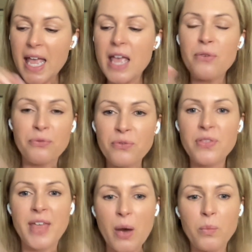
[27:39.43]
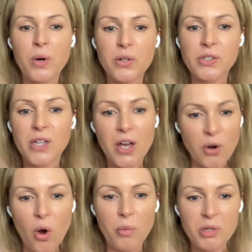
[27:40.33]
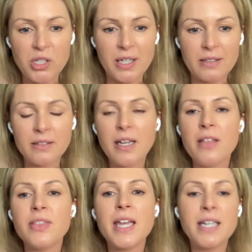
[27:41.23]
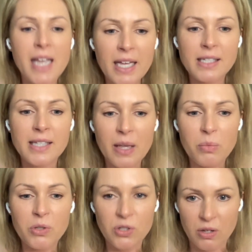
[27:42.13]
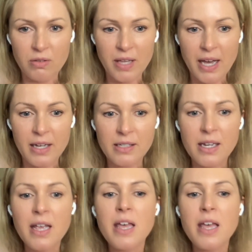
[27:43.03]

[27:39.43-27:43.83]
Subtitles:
if that was an option, then yes, they would do that.